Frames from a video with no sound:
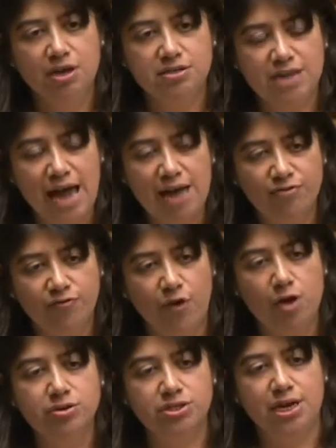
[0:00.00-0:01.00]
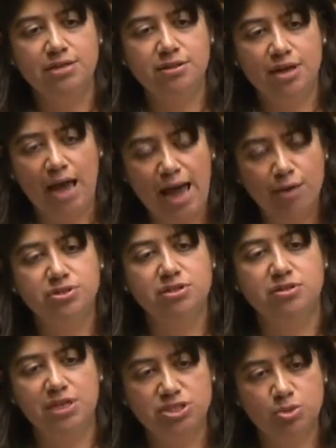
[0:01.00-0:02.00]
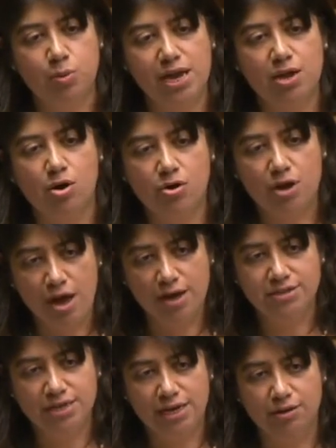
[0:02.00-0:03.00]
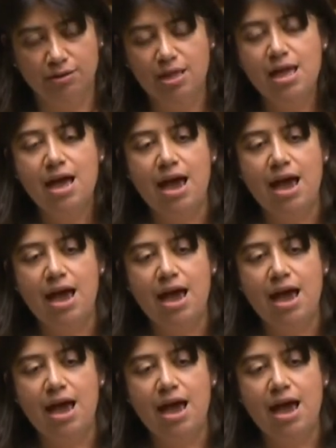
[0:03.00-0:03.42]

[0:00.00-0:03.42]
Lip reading: to have a vote in the House this week on her deal,